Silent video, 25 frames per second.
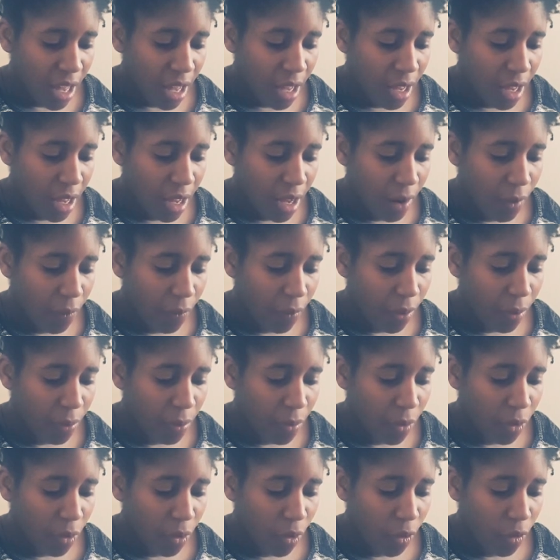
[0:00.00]

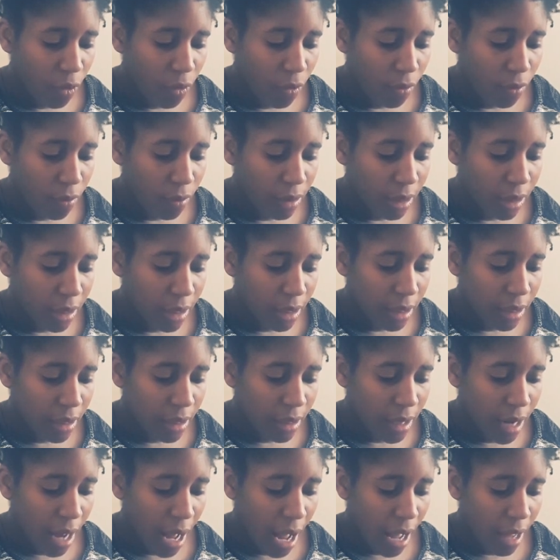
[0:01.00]
Remove
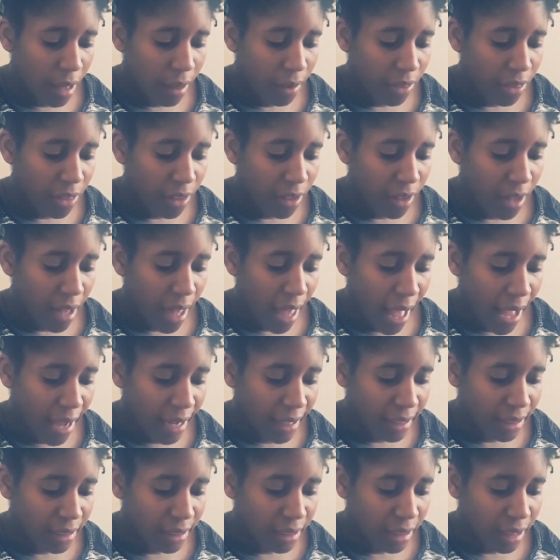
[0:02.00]
not the
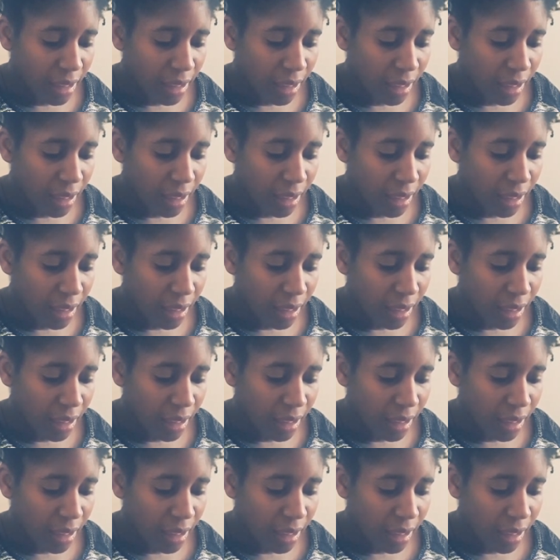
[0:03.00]
accident